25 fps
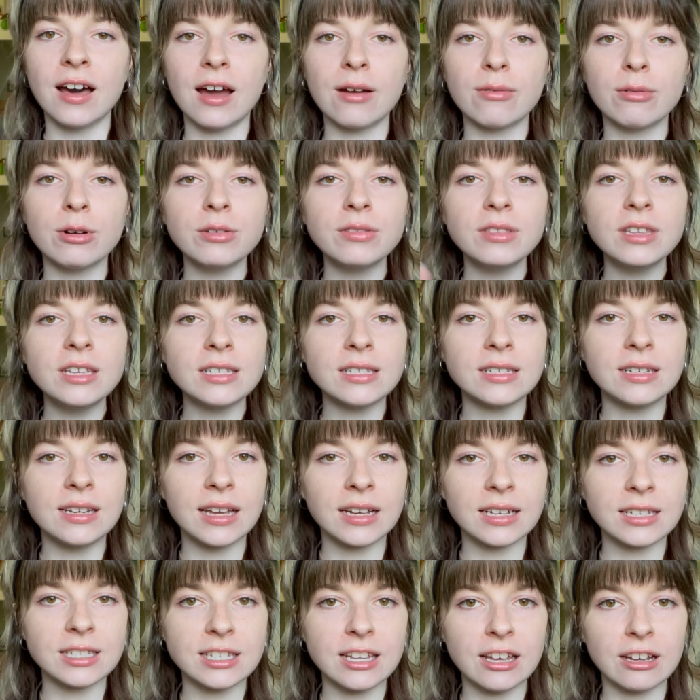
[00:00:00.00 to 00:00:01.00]
I wrote this
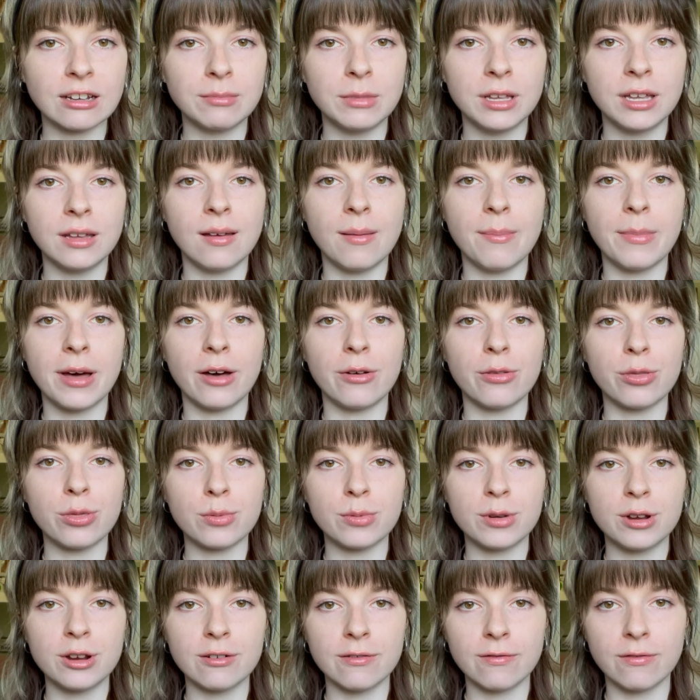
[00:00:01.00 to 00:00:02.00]
next segment about
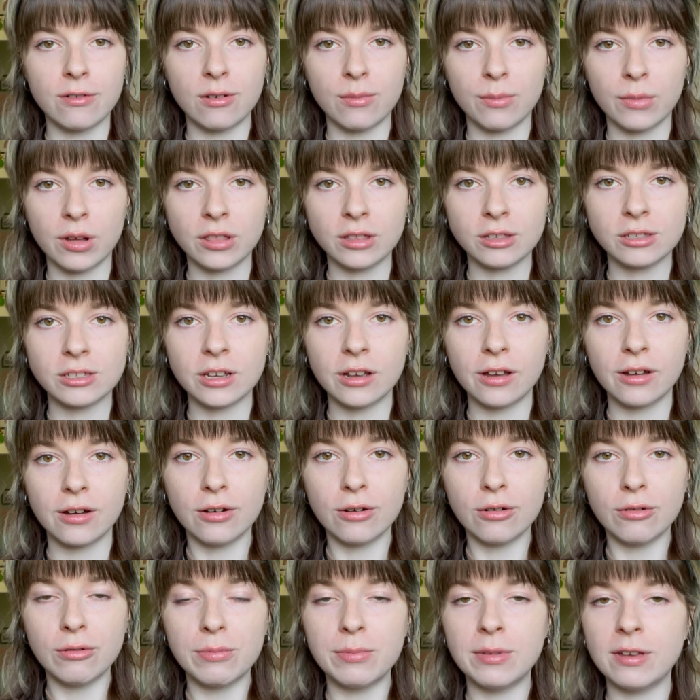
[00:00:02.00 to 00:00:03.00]
3 or 4 months
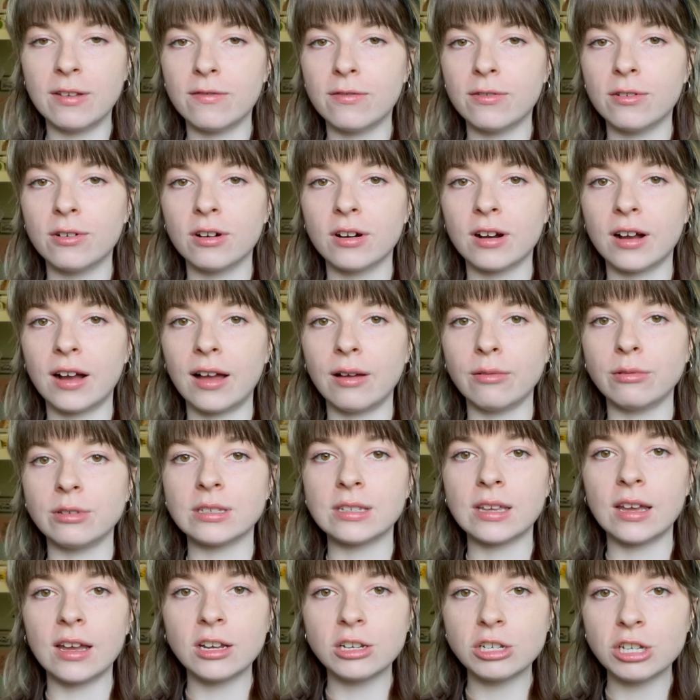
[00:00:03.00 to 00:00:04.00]
ago before I
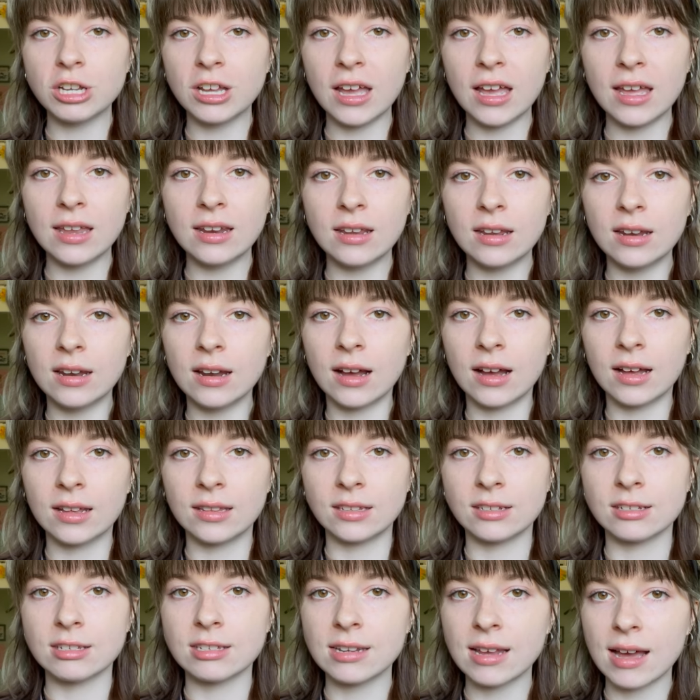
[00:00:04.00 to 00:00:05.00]
was educated on
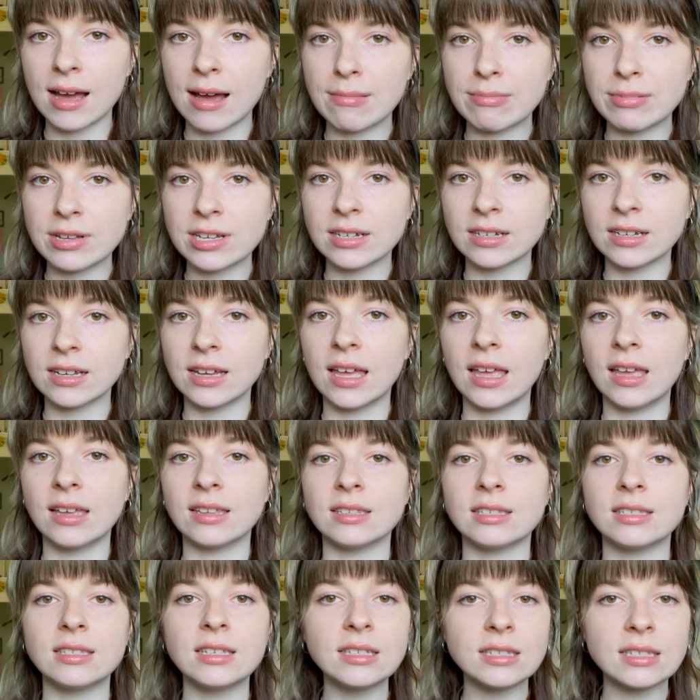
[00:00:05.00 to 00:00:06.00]
this topic,
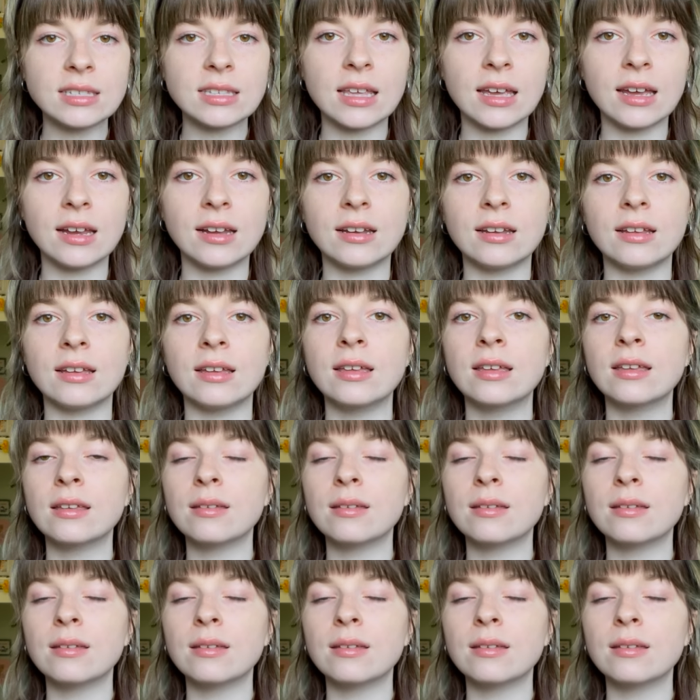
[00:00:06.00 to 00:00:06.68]
and since then,